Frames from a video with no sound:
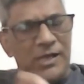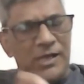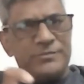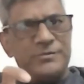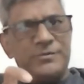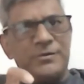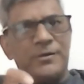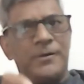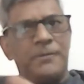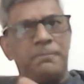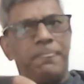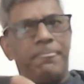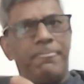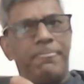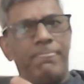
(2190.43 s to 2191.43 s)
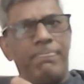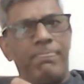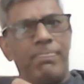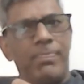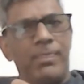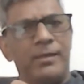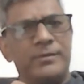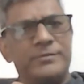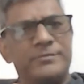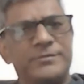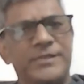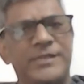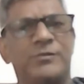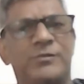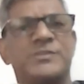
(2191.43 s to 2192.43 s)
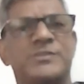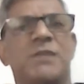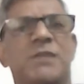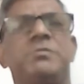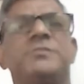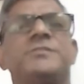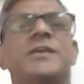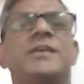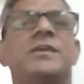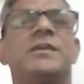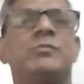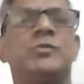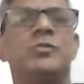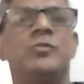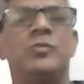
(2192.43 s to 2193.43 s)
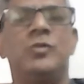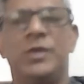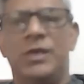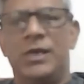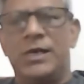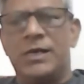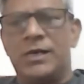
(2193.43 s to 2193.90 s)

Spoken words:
last set of examples I gave you,